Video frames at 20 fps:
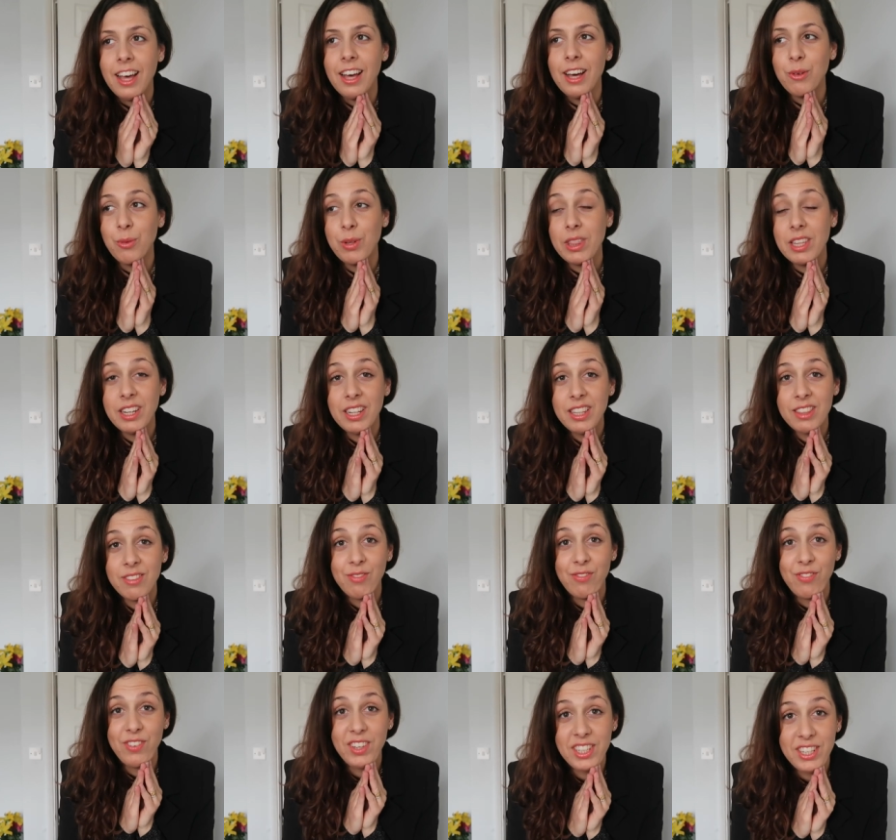uh, with another
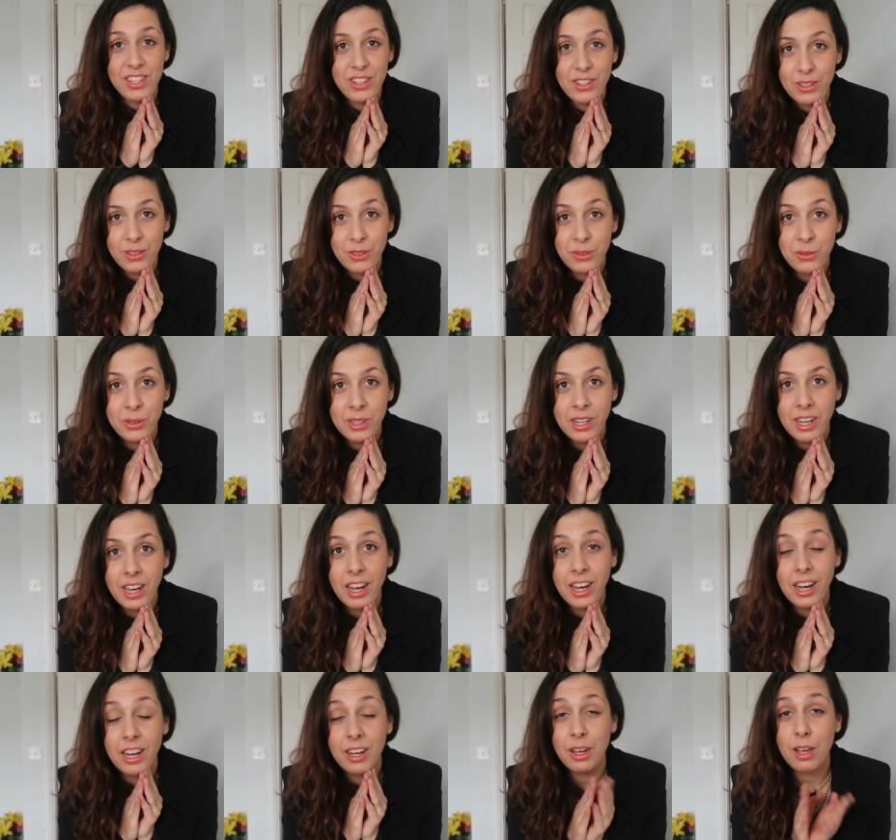video.
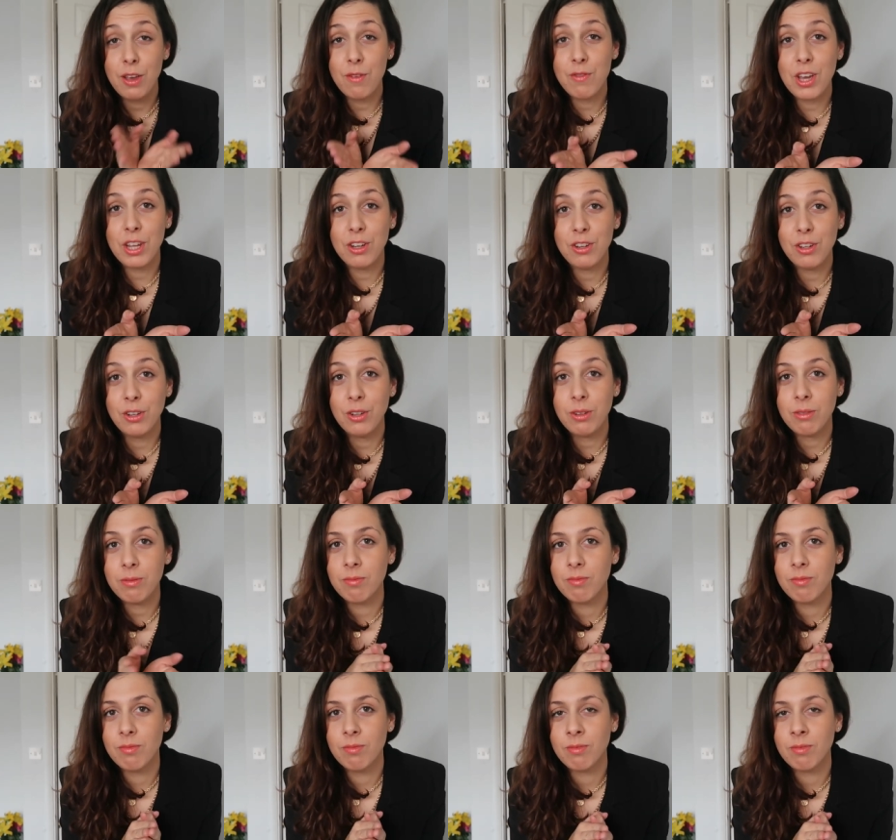Uh, if you're new,